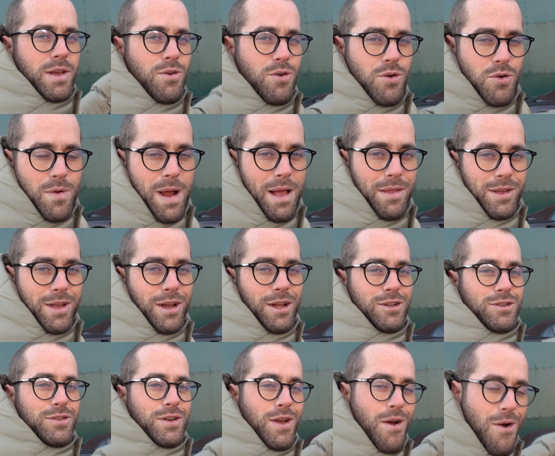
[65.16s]
all around the
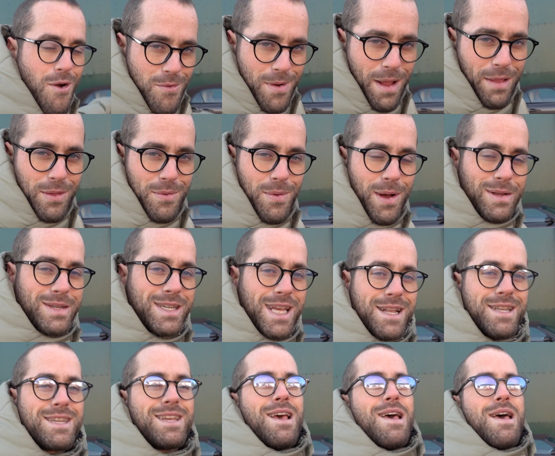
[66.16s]
country, all around the world
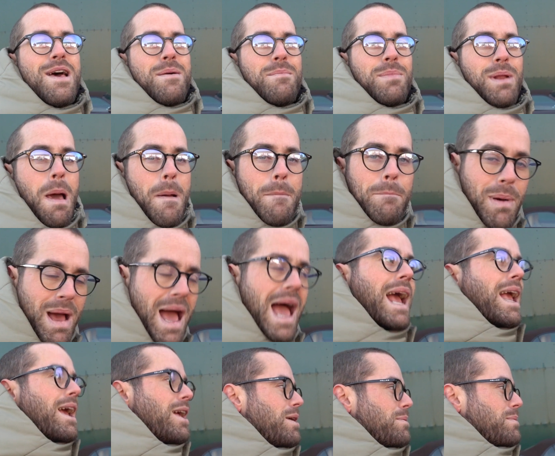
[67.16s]
since, but I'm
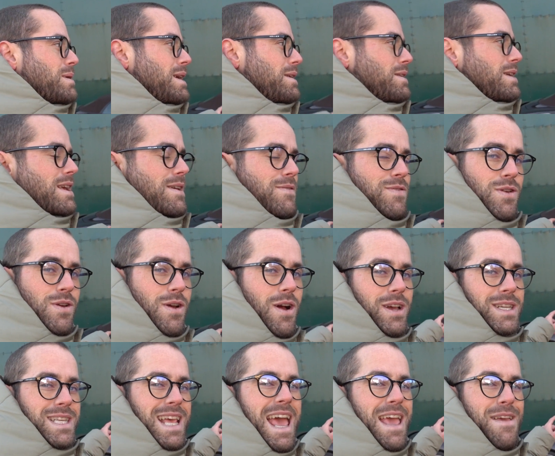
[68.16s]
back and I'm going to give you
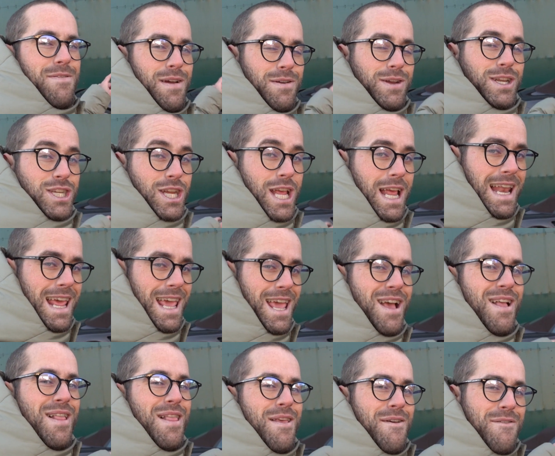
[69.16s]
guys a very chilly
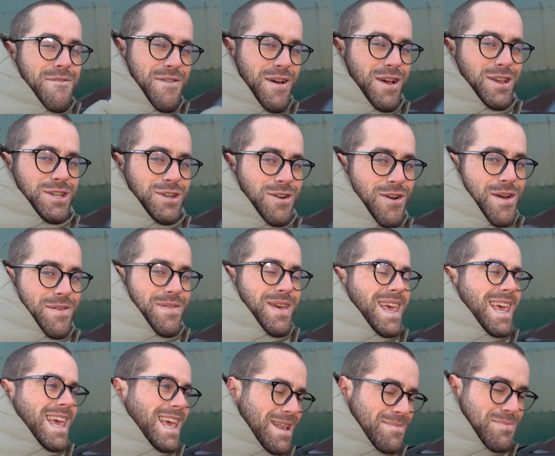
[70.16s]
first drive
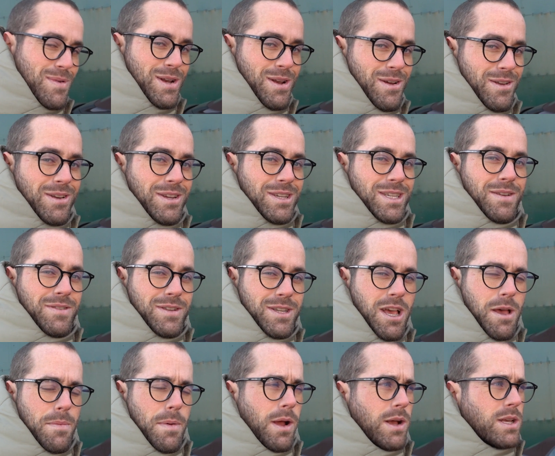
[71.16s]
in my 997
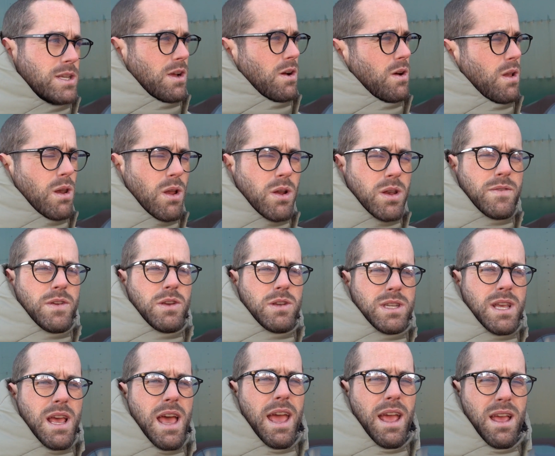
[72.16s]
Turbo, because I got a lot of you
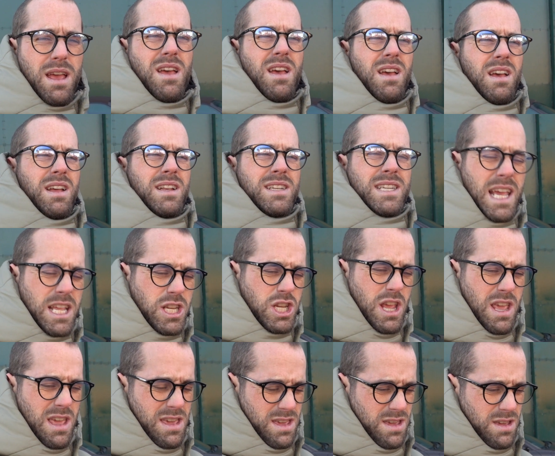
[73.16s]
saying,
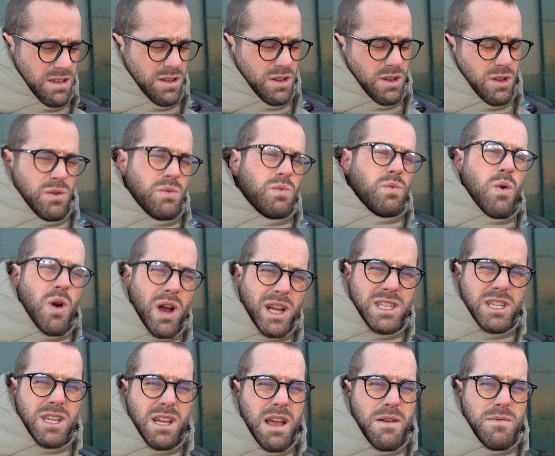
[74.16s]
TGE, why
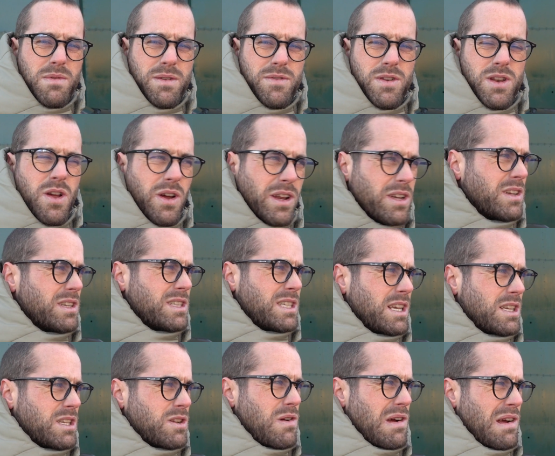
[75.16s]
did you get rid of your
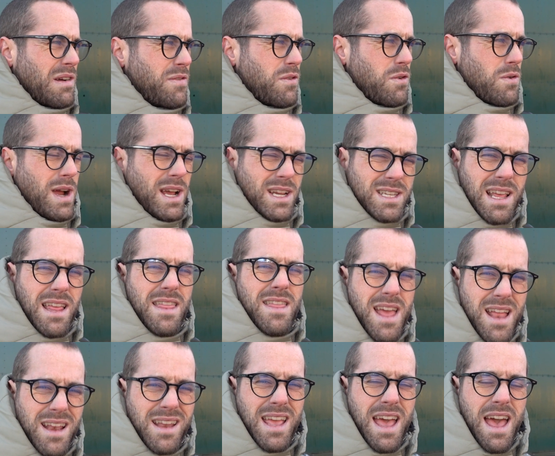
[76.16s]
996 Carrera 4S and
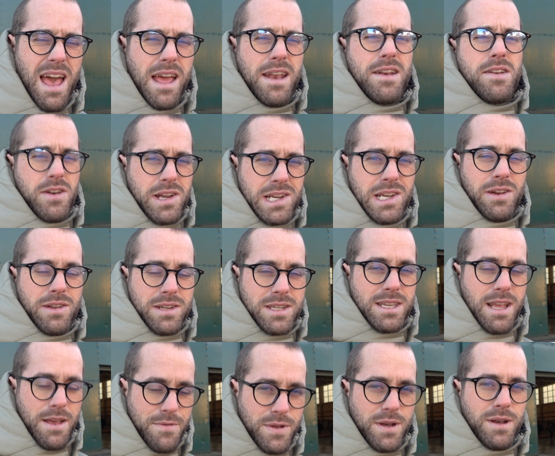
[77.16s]
then get a
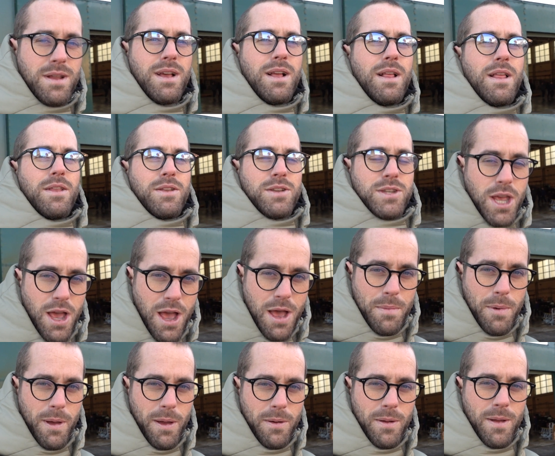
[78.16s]
997
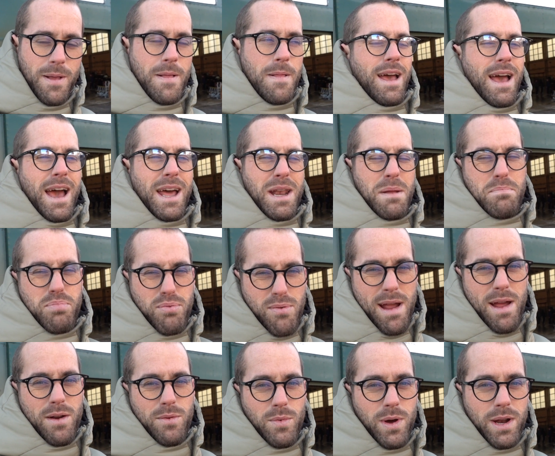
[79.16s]
Turbo, and a
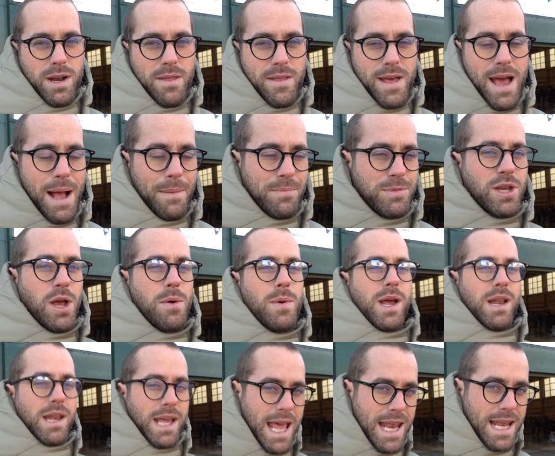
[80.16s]
brown one at that? So we're
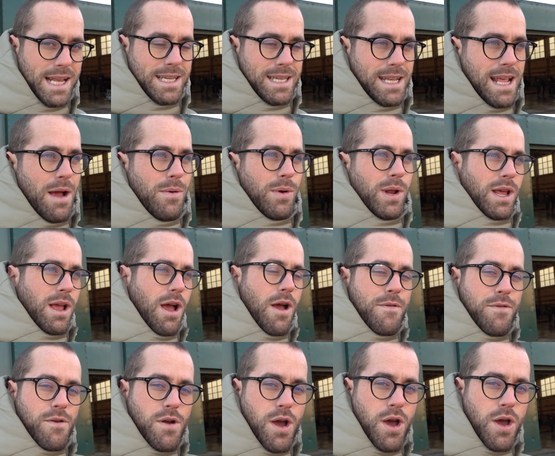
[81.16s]
going to get into that. We're going to go
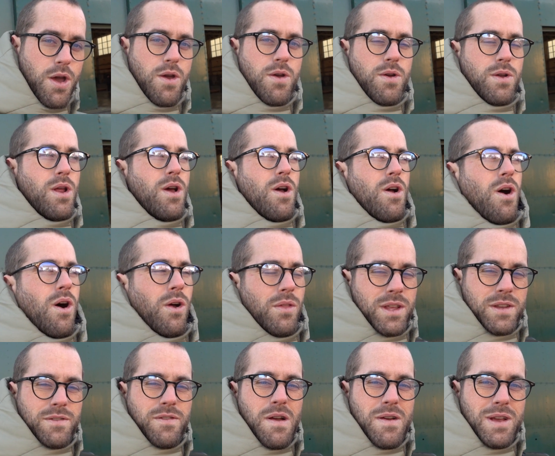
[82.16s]
for a hoon on
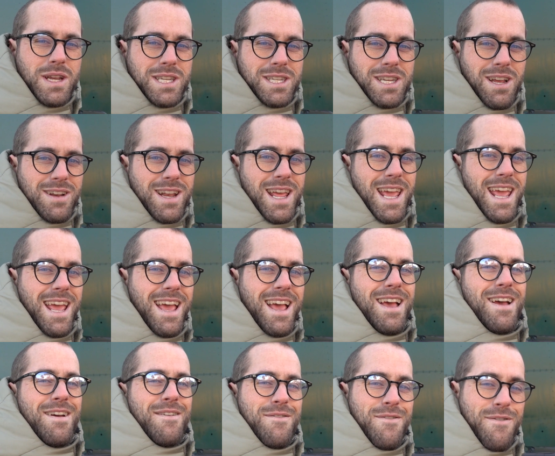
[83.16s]
this very sunny,
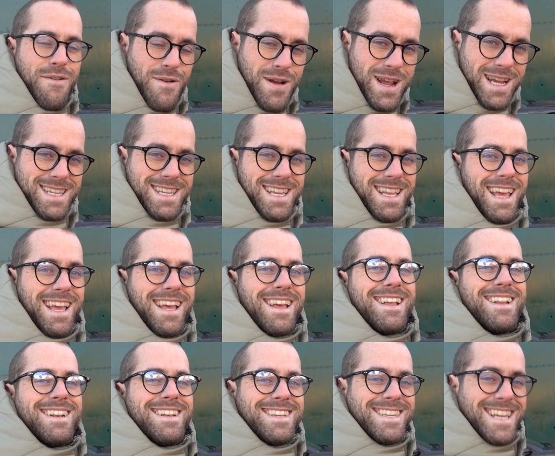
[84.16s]
freezing
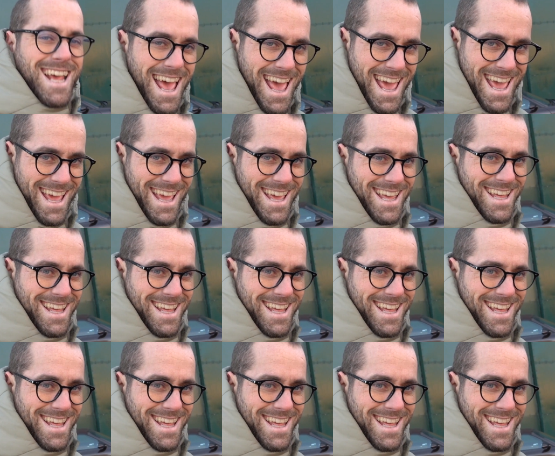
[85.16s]
day.